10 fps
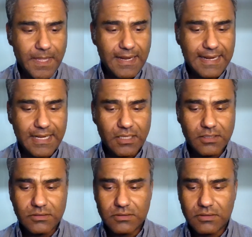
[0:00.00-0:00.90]

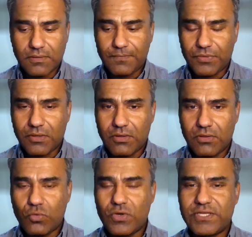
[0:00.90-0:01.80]
and
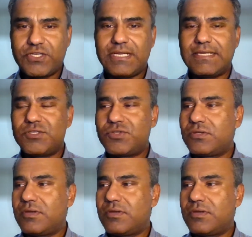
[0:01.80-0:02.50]
the question is,